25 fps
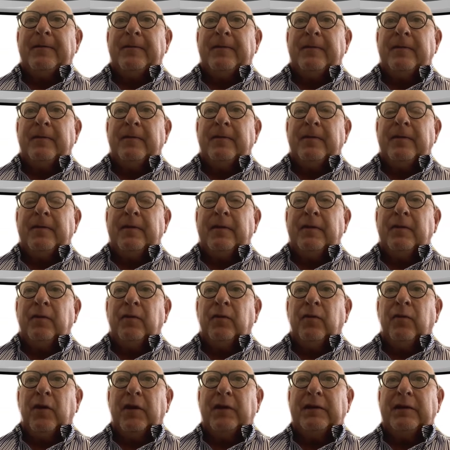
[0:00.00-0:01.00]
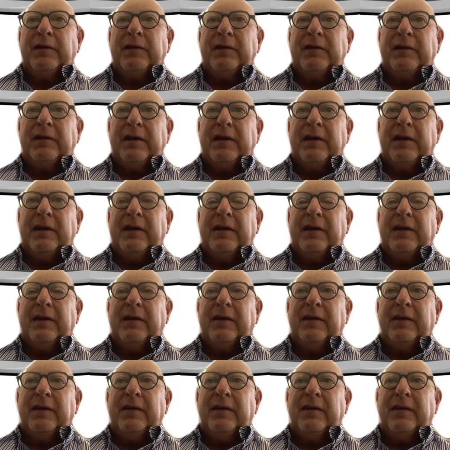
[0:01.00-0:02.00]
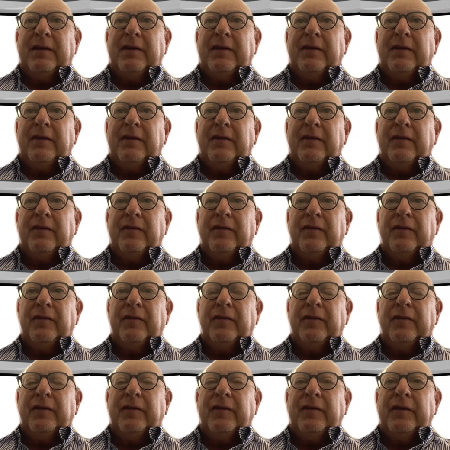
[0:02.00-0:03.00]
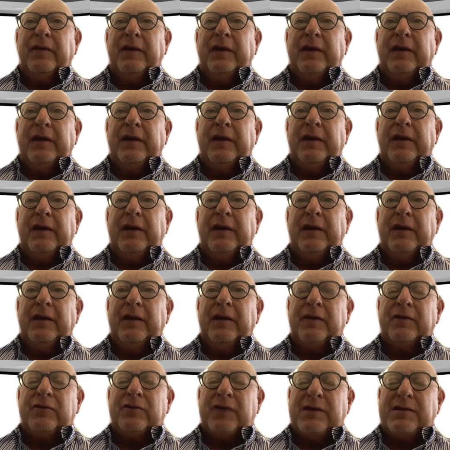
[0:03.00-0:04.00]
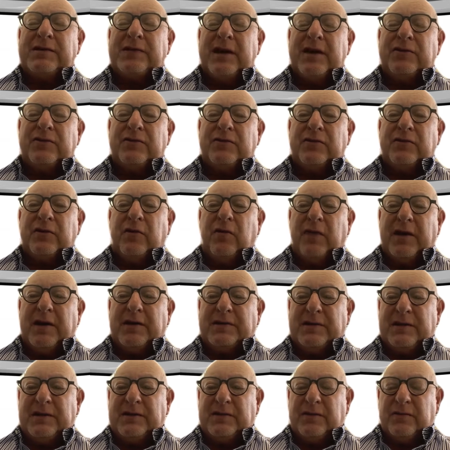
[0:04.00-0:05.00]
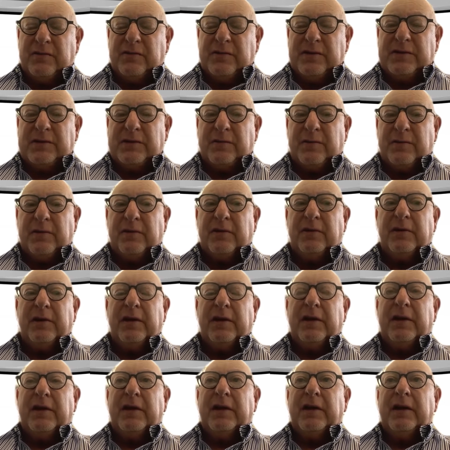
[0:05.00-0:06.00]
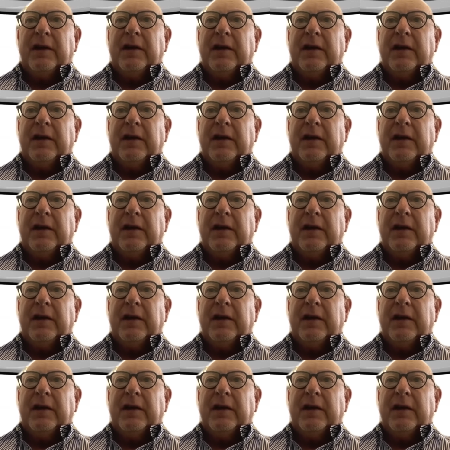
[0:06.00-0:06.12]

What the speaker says: And what the tracing agent requires is a reasonable